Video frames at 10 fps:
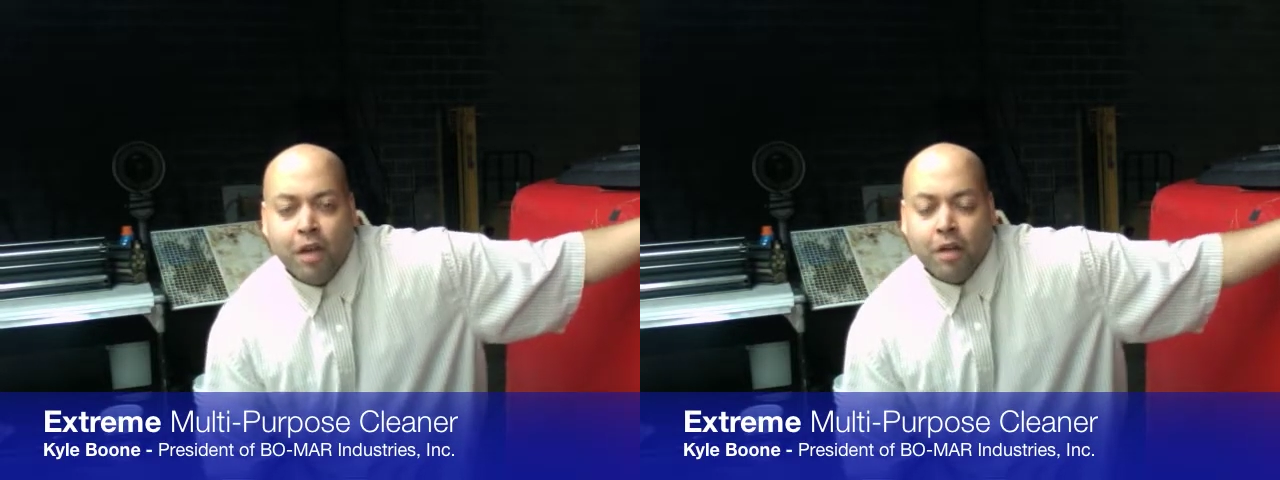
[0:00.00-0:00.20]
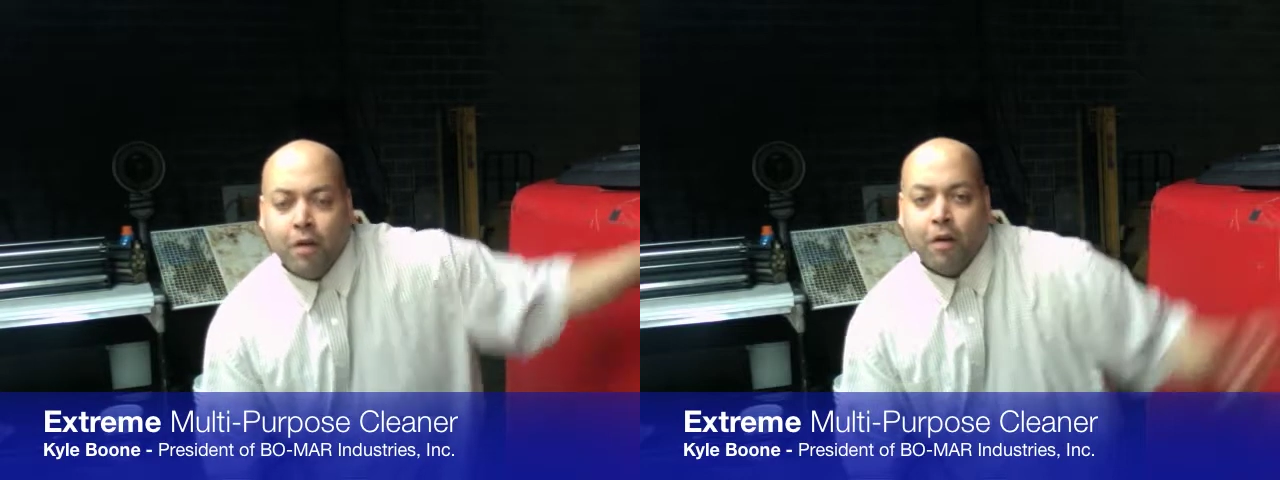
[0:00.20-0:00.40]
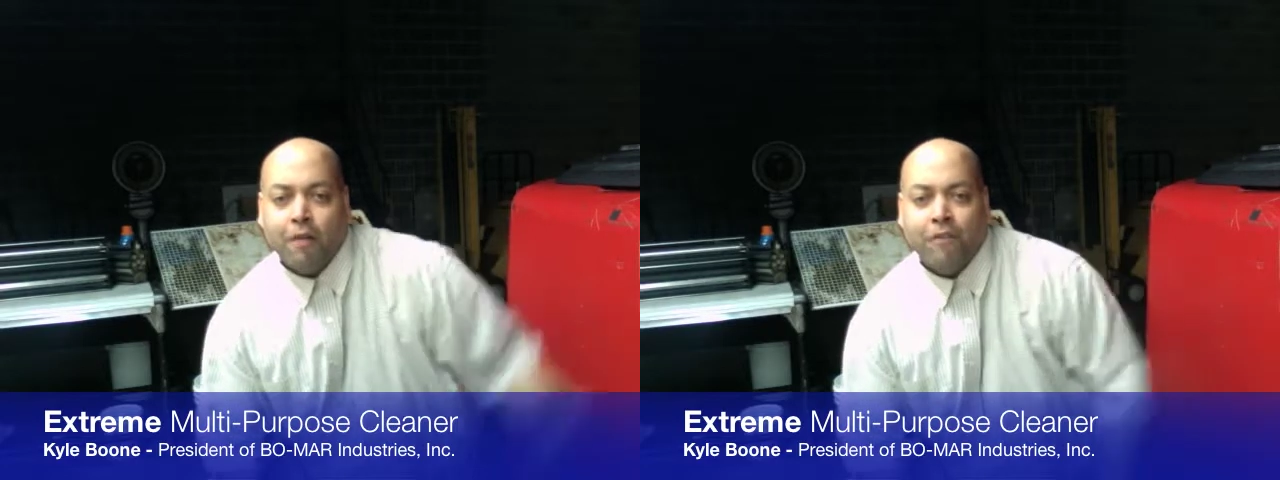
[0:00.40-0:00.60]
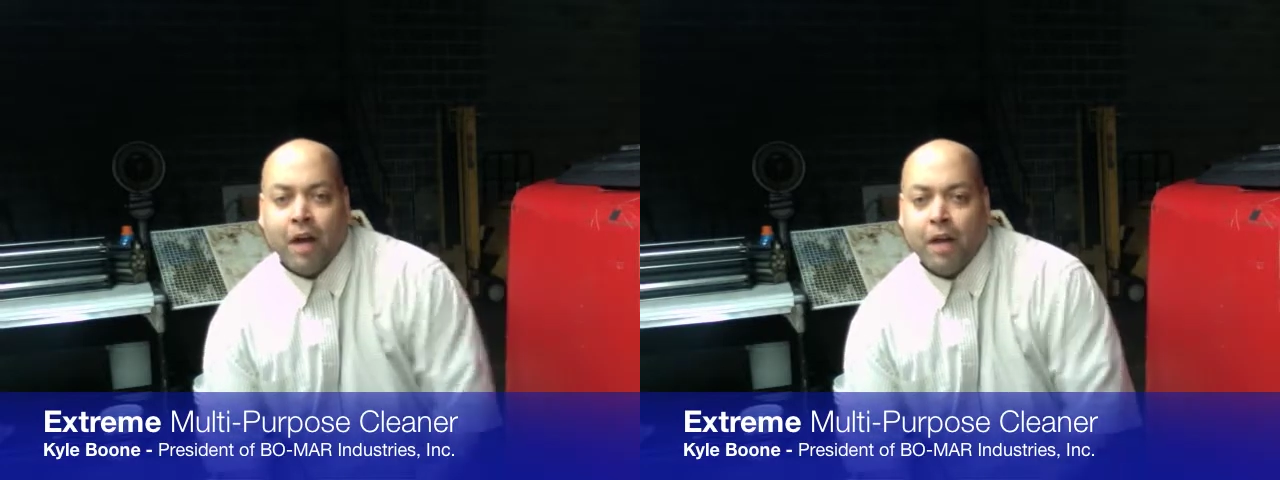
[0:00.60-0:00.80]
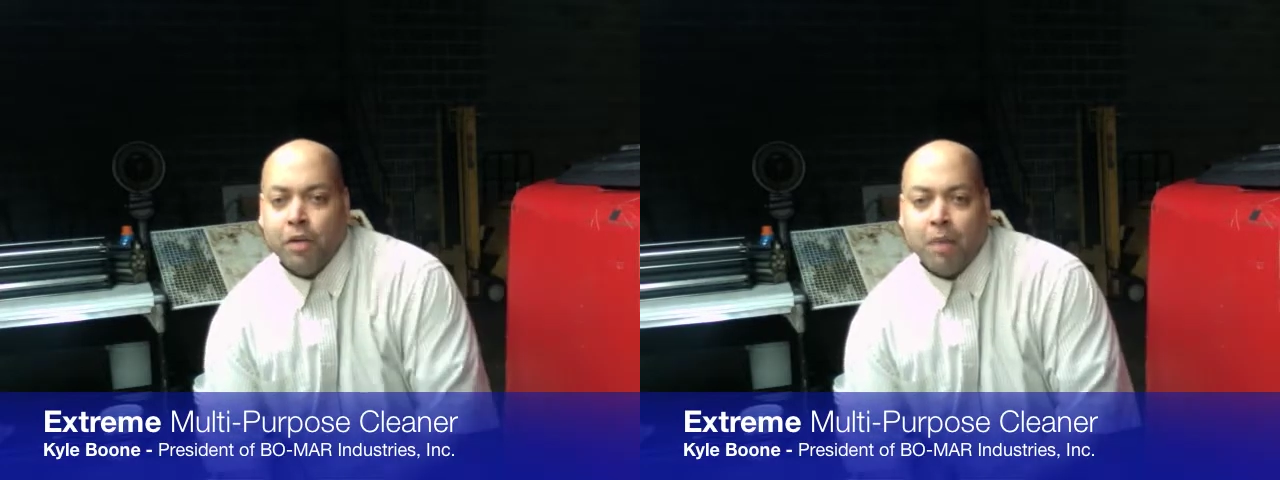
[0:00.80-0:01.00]
You're going to
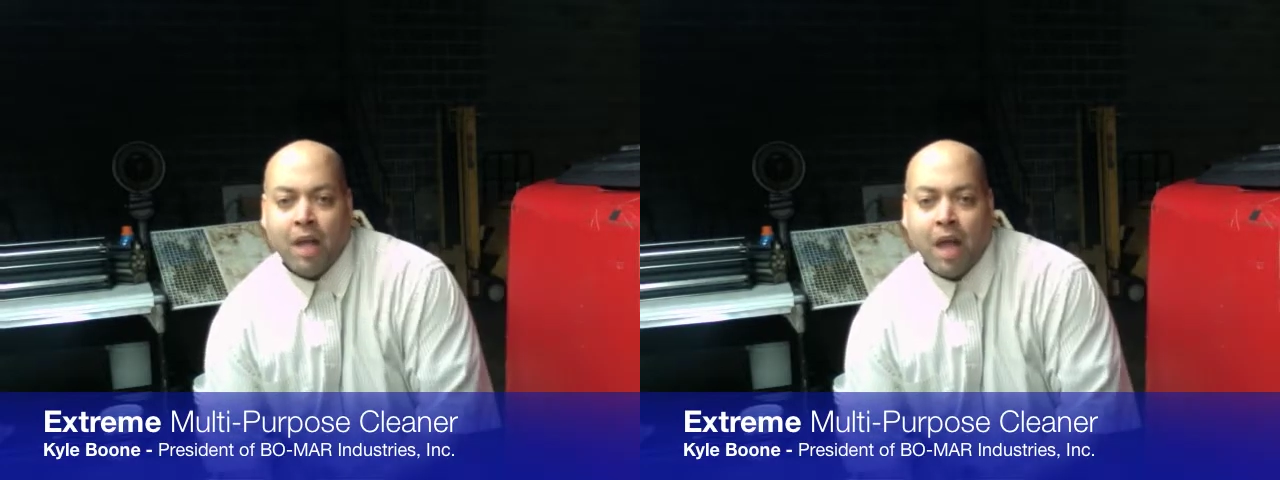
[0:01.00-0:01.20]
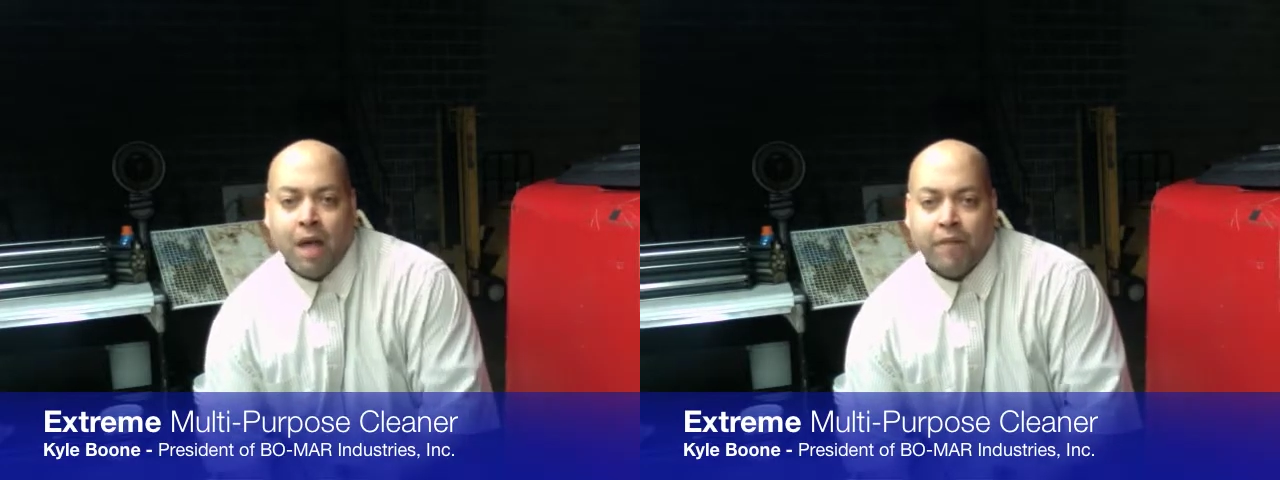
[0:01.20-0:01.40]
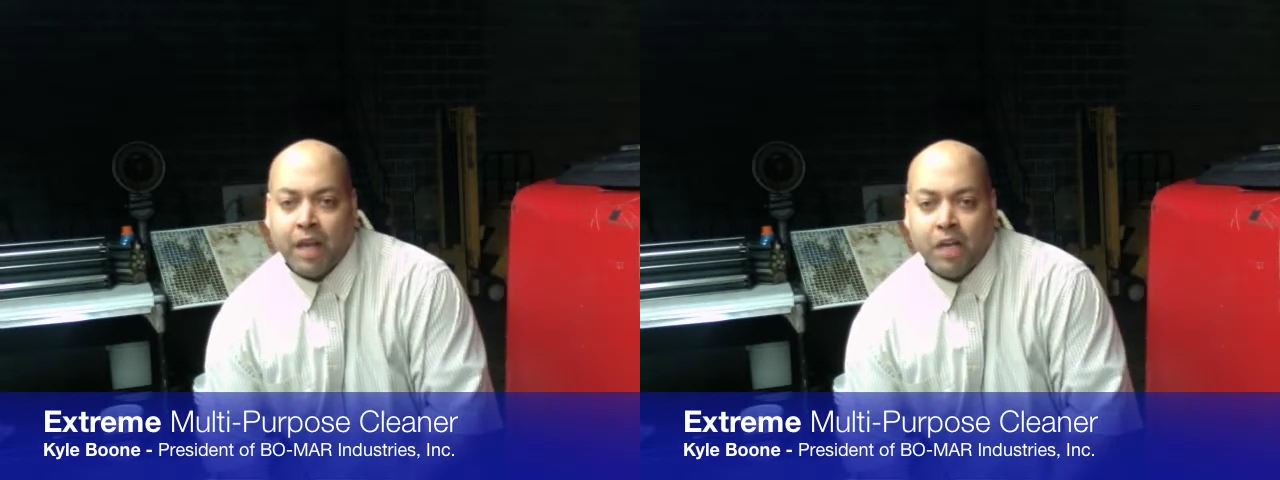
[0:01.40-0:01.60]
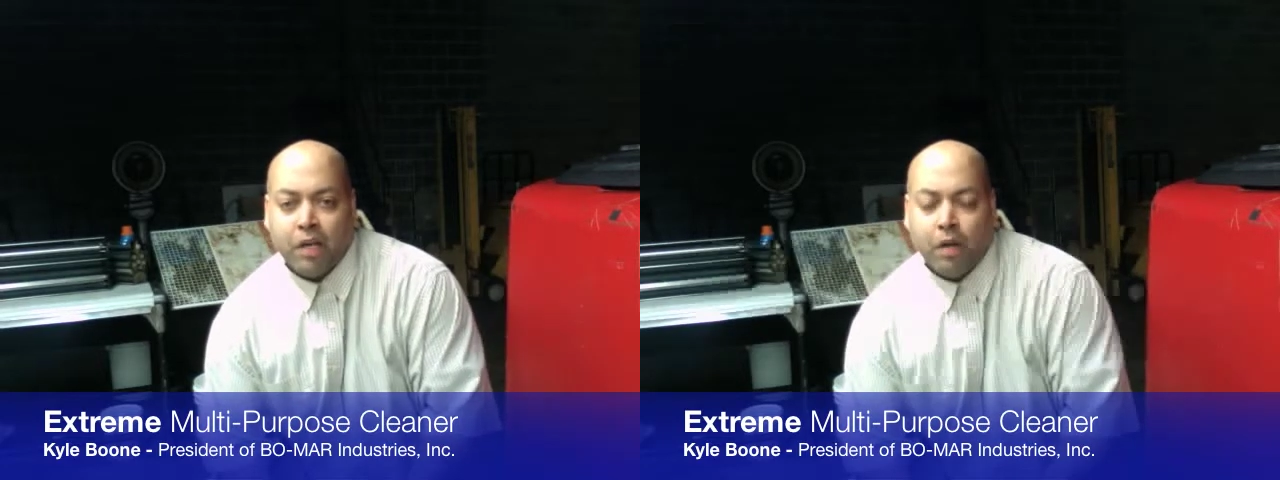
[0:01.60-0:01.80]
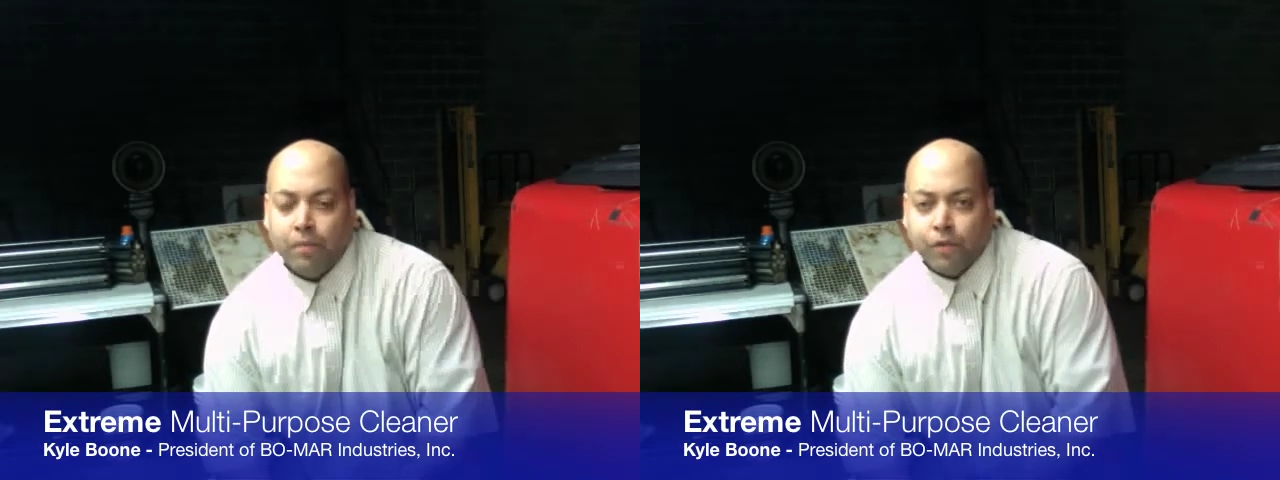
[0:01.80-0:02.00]
find you may have a
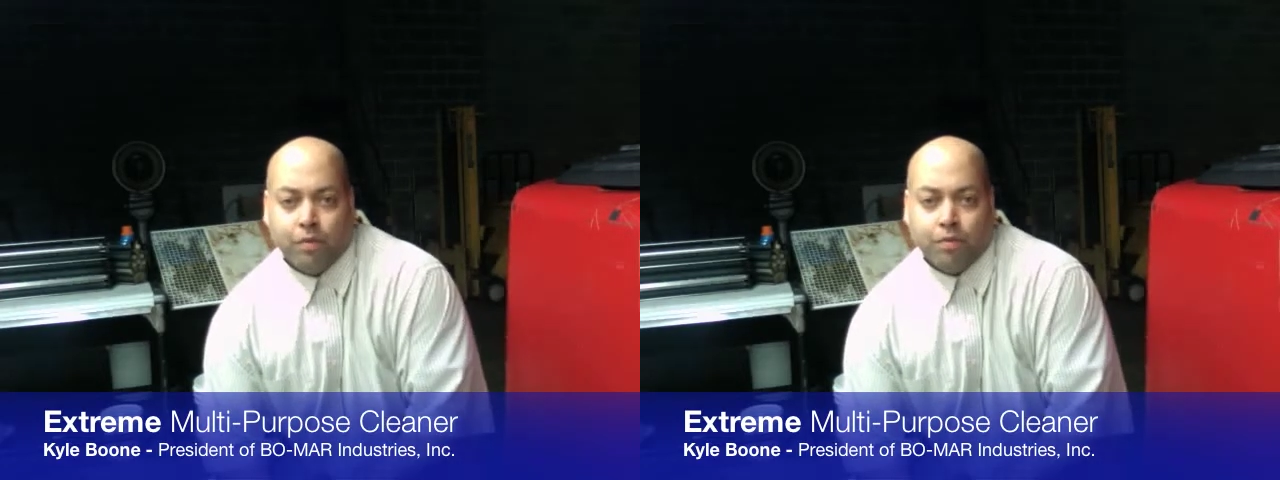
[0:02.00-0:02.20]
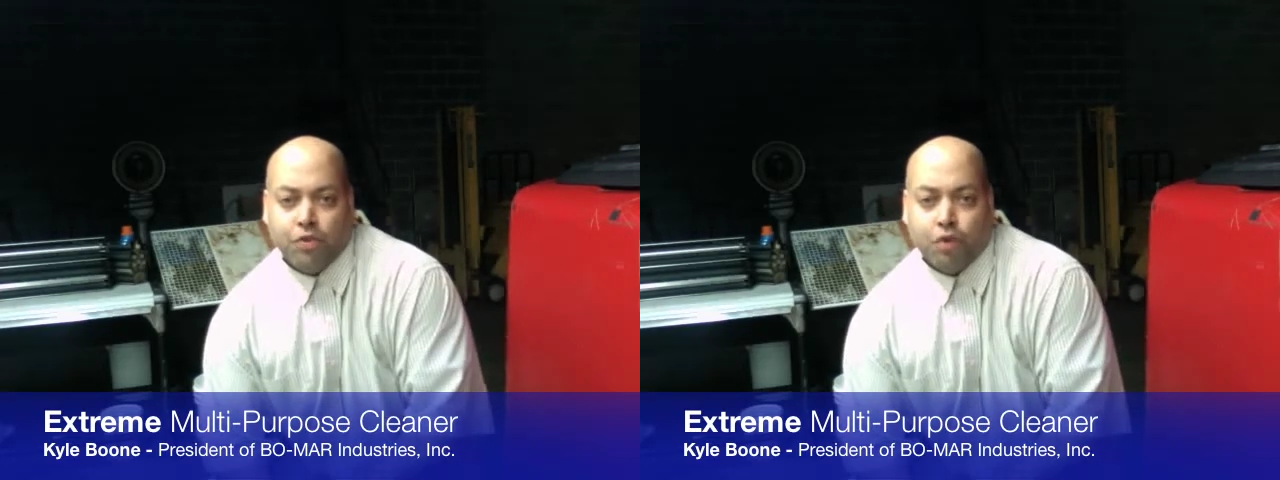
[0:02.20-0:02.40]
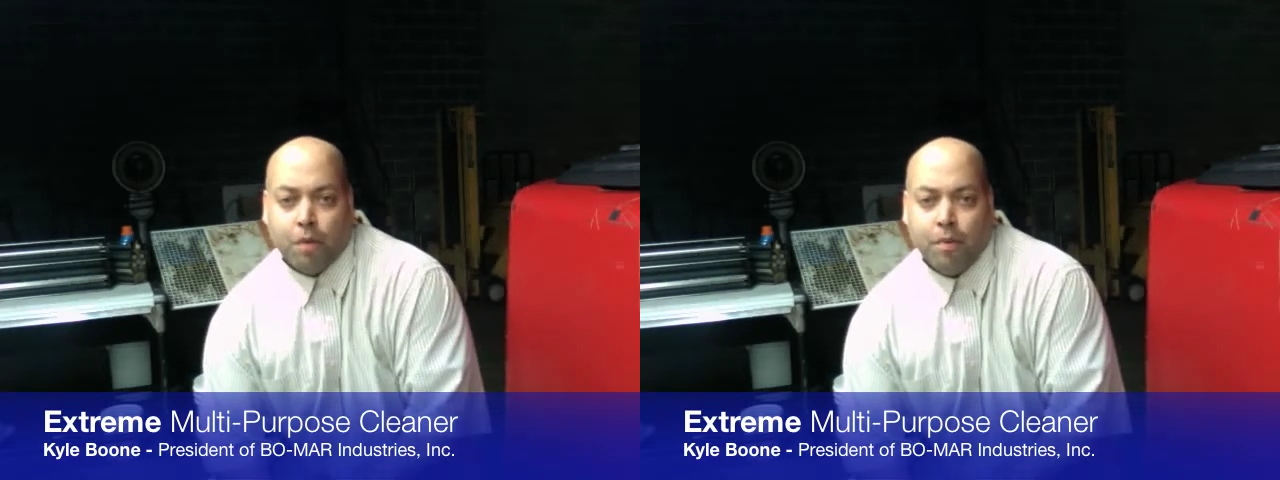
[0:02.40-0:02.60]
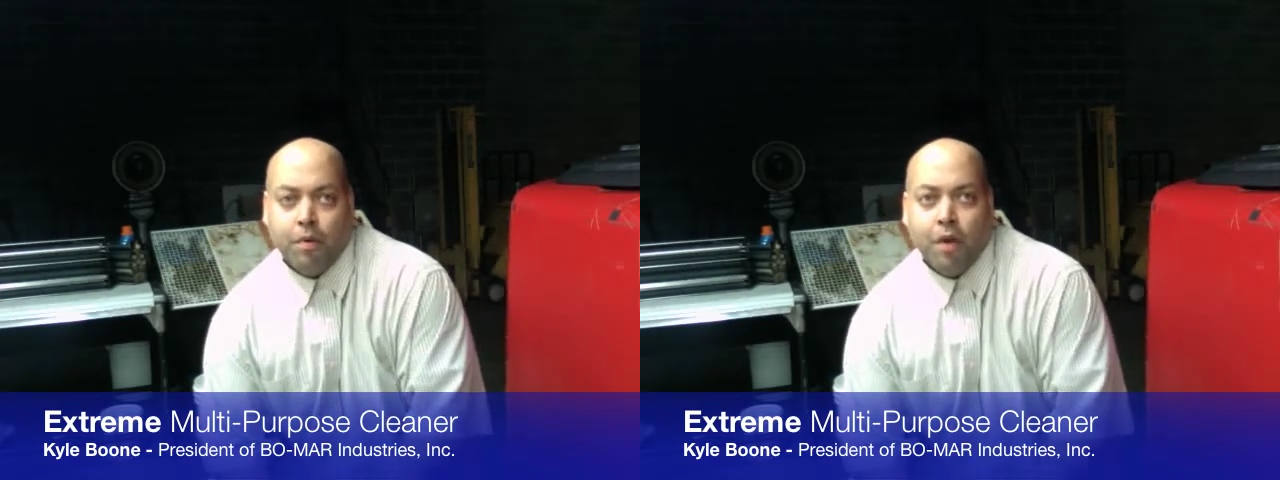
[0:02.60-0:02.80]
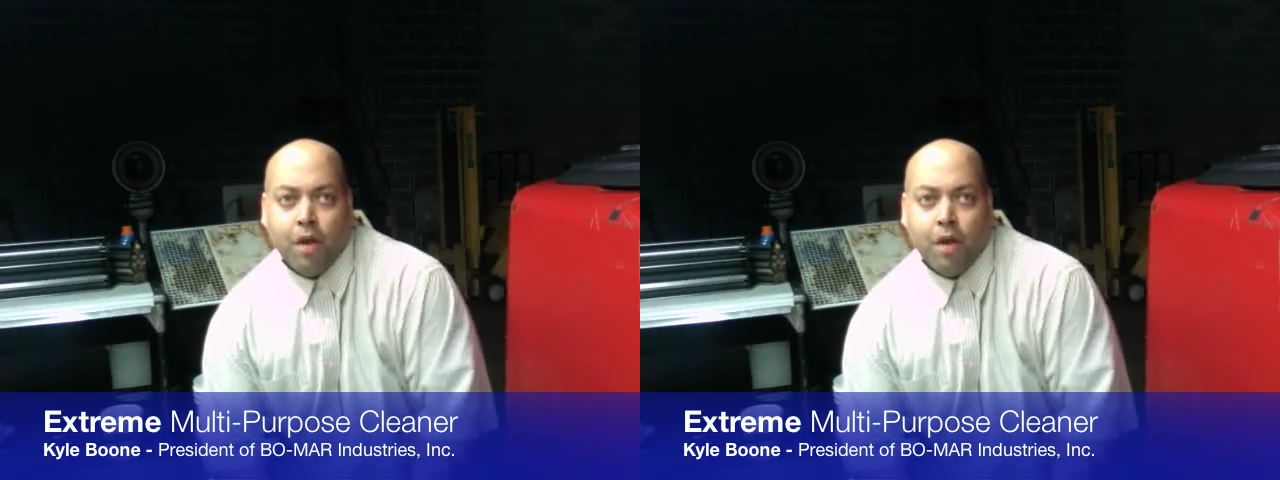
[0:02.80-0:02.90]
stripper,